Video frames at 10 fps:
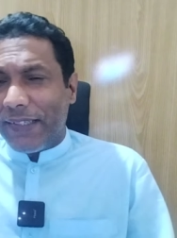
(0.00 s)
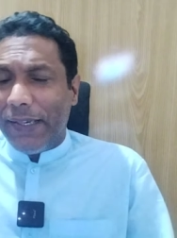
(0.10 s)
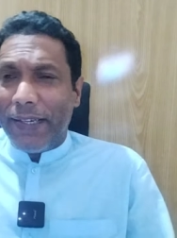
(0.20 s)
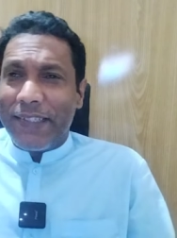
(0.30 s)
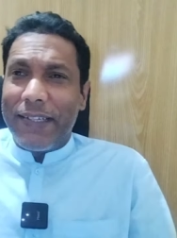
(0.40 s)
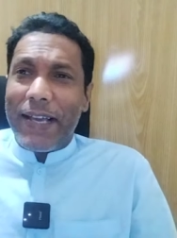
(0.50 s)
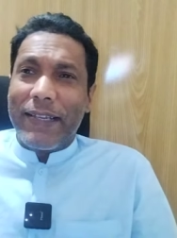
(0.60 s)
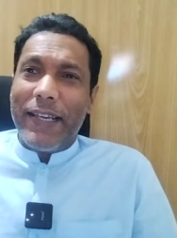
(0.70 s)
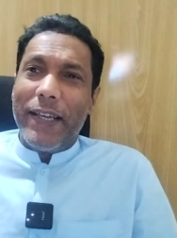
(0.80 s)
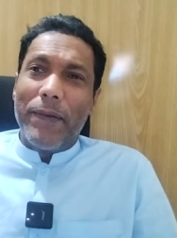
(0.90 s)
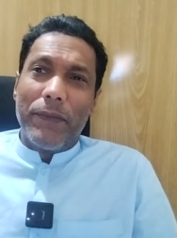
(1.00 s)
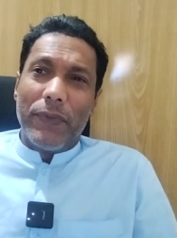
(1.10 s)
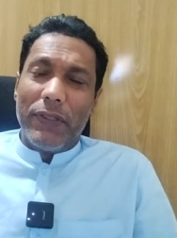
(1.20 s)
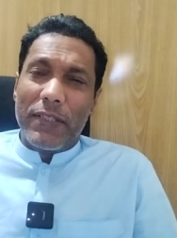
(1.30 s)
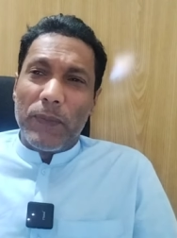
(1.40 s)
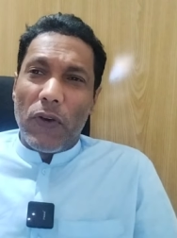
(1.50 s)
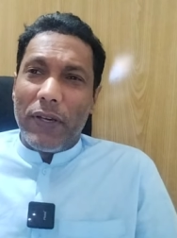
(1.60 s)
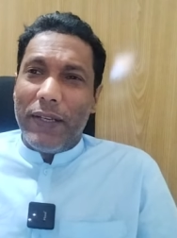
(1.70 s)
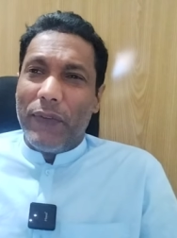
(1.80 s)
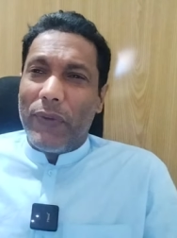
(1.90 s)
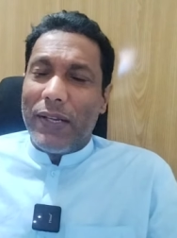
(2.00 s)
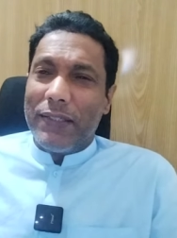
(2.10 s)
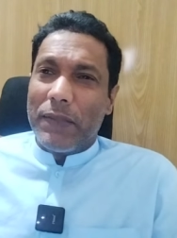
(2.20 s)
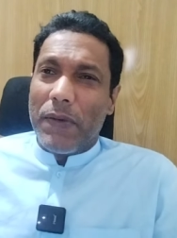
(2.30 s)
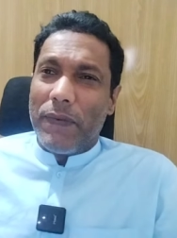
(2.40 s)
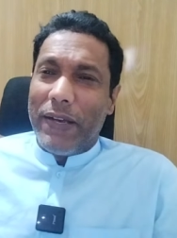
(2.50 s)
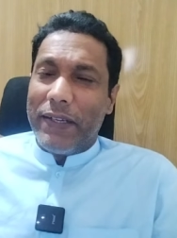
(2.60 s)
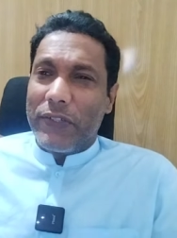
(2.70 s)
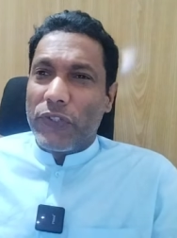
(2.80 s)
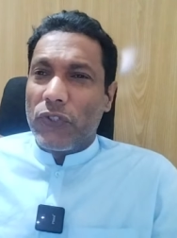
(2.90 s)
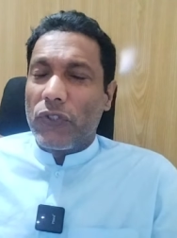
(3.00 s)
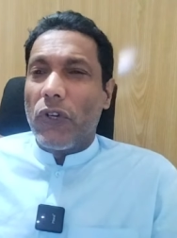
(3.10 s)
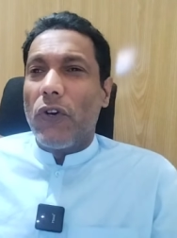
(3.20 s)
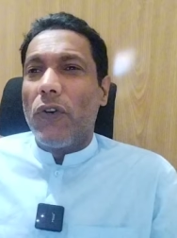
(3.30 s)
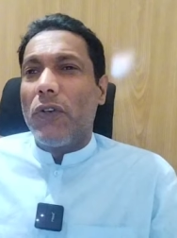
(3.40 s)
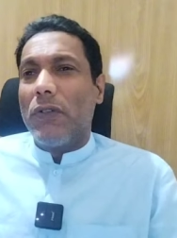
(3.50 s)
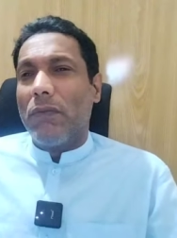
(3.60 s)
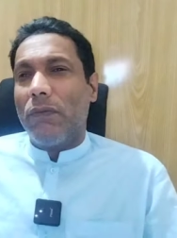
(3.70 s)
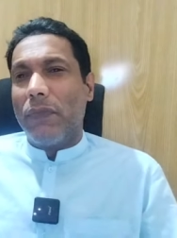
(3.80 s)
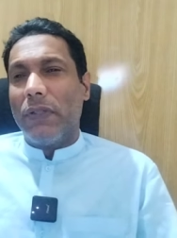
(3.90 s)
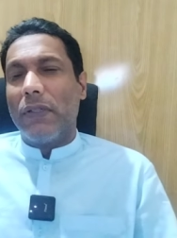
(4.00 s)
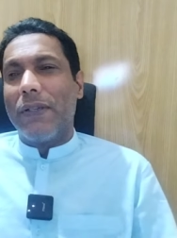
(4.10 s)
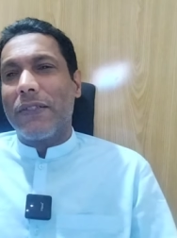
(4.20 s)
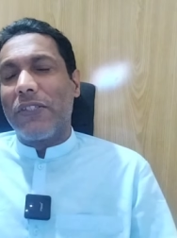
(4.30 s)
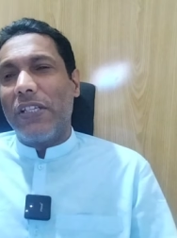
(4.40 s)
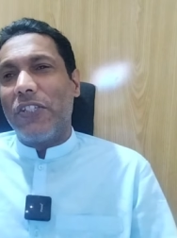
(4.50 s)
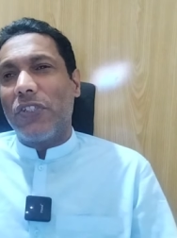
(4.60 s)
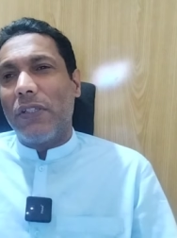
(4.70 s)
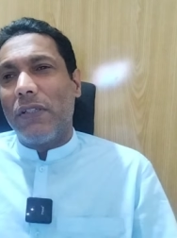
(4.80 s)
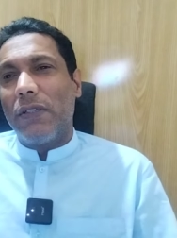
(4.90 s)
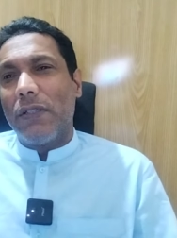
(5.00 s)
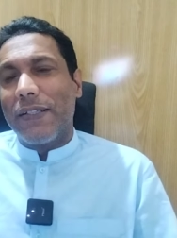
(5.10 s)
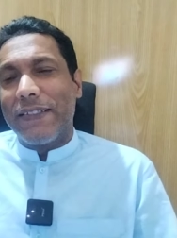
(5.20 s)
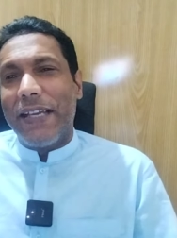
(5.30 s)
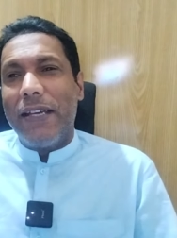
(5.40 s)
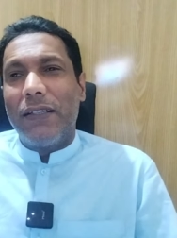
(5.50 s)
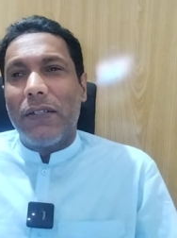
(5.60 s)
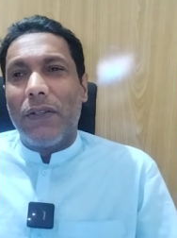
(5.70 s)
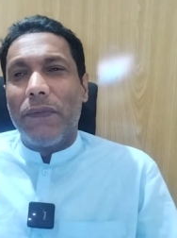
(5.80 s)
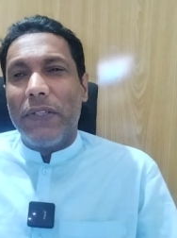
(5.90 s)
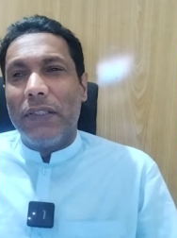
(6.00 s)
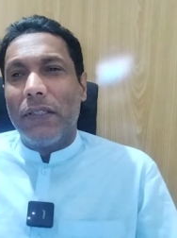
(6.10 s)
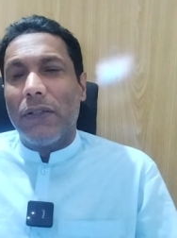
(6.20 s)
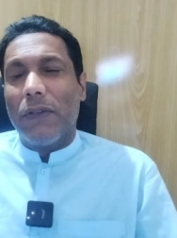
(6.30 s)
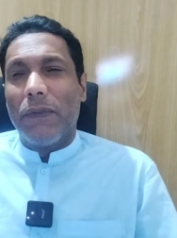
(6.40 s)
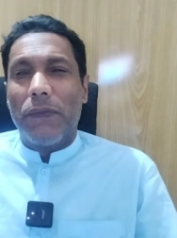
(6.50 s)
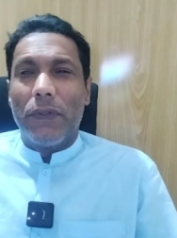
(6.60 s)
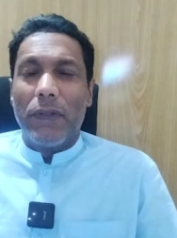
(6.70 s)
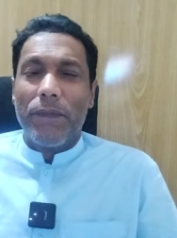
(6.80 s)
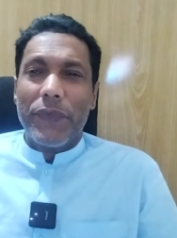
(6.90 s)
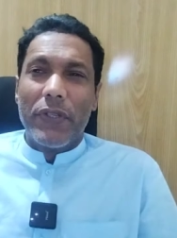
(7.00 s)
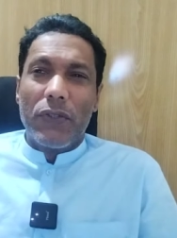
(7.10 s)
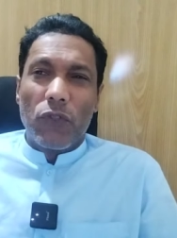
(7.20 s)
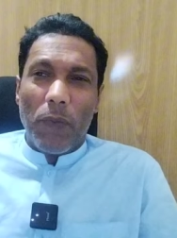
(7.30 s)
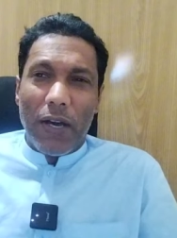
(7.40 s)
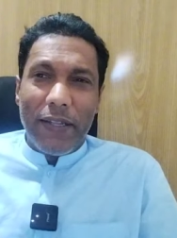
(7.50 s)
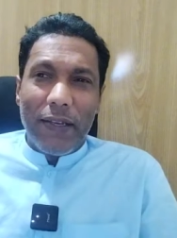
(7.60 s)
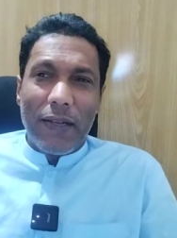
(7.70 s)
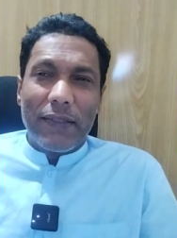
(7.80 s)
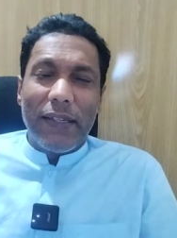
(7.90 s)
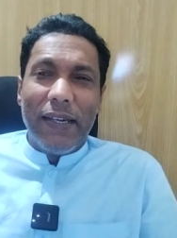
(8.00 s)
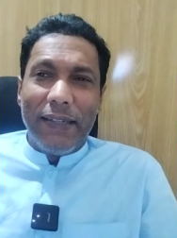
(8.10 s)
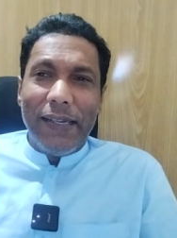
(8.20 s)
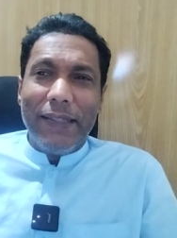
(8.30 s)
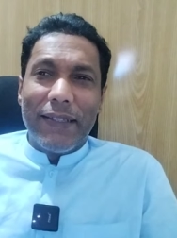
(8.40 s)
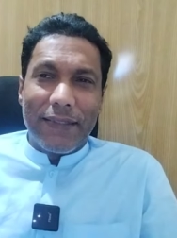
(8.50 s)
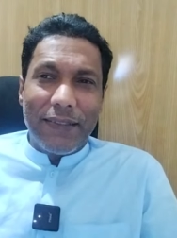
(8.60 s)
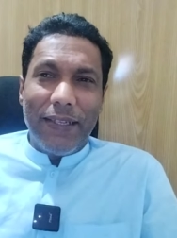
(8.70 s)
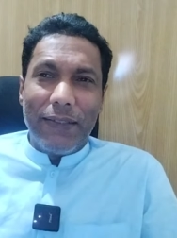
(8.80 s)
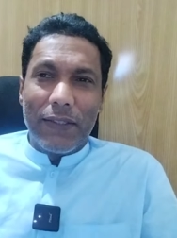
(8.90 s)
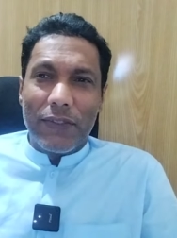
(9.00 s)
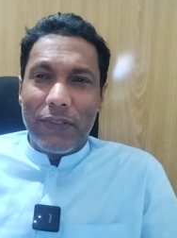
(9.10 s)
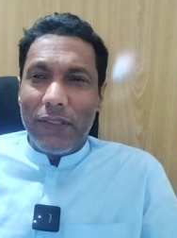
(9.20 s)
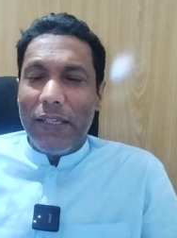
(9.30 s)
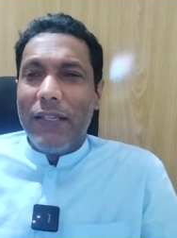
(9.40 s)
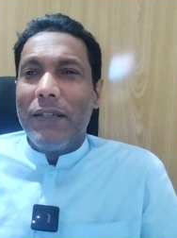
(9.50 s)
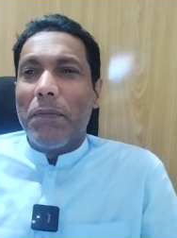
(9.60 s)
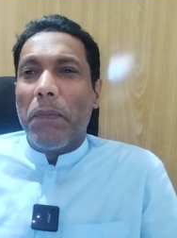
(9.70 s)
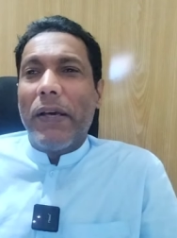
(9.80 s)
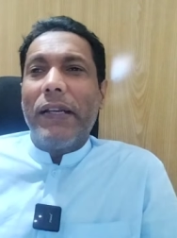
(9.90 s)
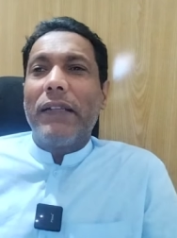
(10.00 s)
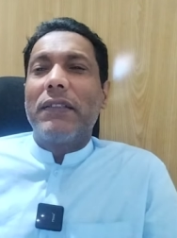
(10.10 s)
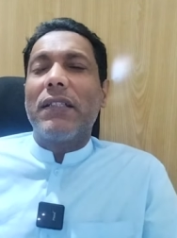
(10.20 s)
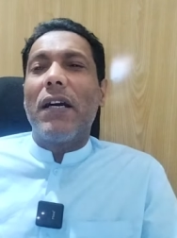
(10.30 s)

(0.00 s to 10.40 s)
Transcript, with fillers: Latest attack came this morning when Al-Shabaab fighters stormed a station, a center of, of uh, Somalia's intelligence agency in Balad